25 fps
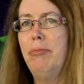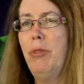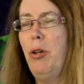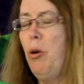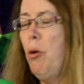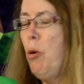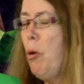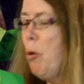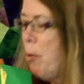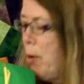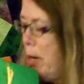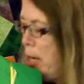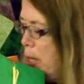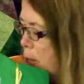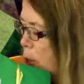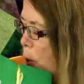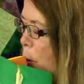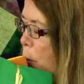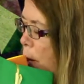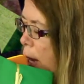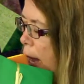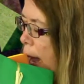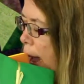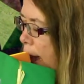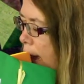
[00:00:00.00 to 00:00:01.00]
Oh, it's
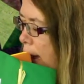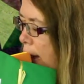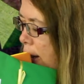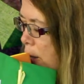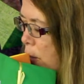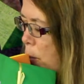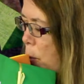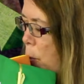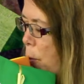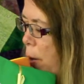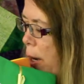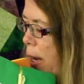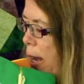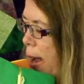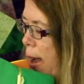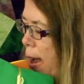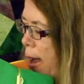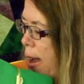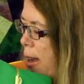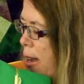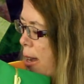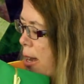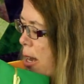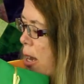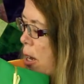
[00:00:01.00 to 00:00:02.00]
okay, it's
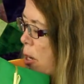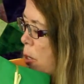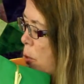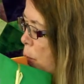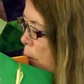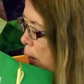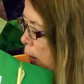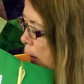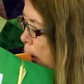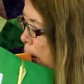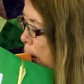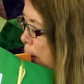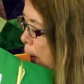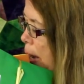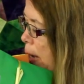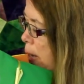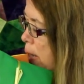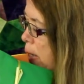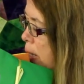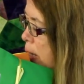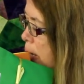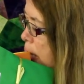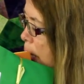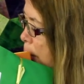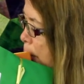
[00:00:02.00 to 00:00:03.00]
okay. You want to come out and
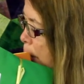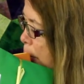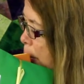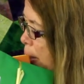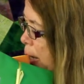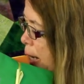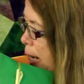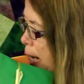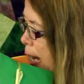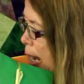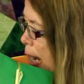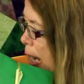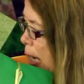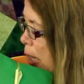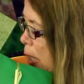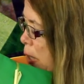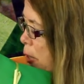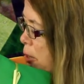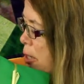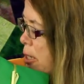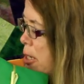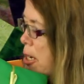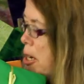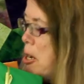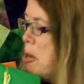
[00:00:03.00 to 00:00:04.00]
see the pretty
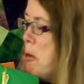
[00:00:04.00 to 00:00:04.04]
colors?